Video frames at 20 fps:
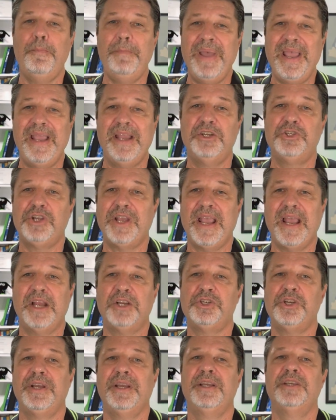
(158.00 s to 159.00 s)
page
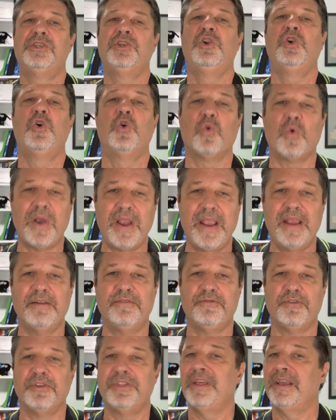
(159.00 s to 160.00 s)
caching is great
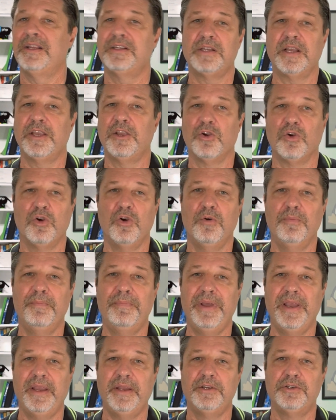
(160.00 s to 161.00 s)
for things like your home
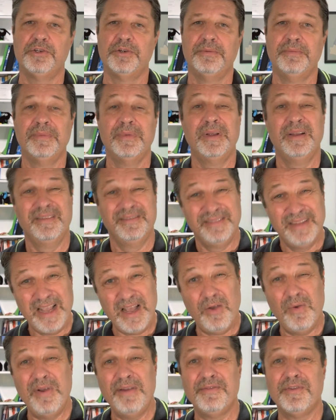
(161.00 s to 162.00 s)
page.
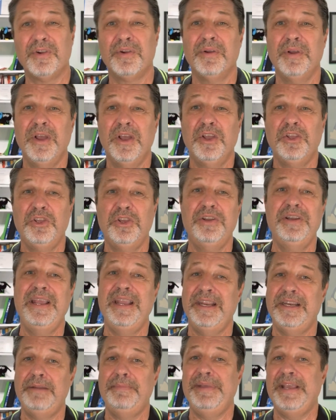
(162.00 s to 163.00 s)
However, you
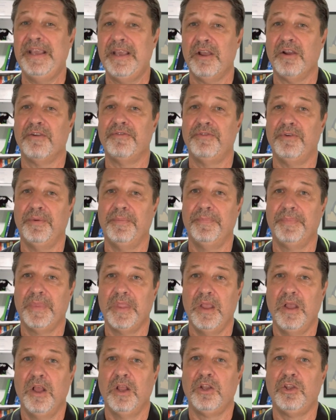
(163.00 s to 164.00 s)
need to be careful.
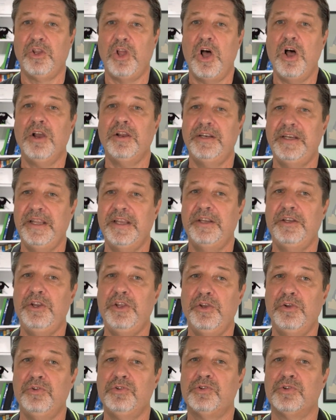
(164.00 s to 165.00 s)
Logged-in
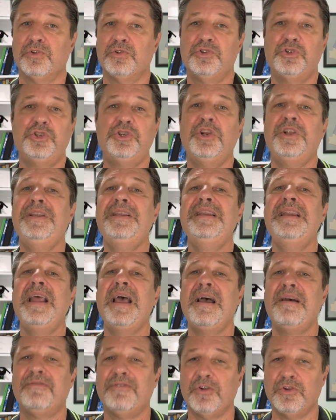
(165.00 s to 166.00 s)
users should
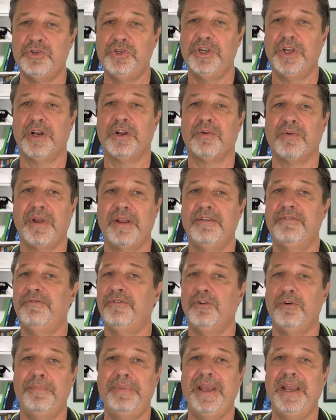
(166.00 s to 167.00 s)
never generate
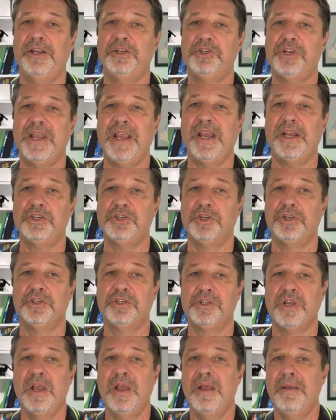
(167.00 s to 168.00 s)
full page
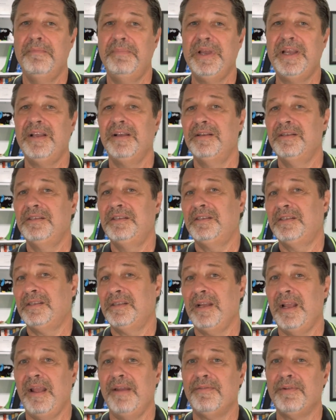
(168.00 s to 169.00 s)
caches because
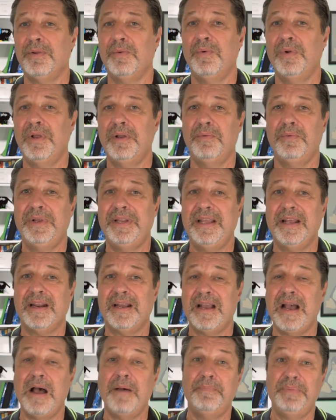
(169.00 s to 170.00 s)
everyone would get a
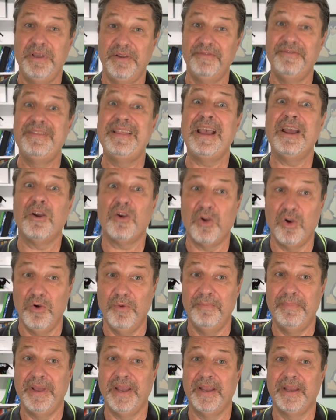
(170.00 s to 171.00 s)
copy of their
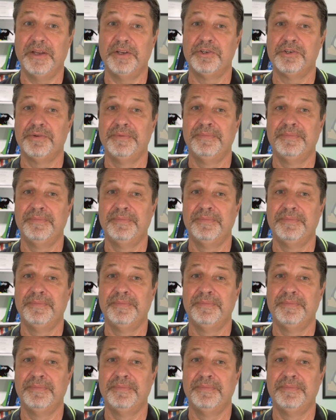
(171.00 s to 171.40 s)
home page.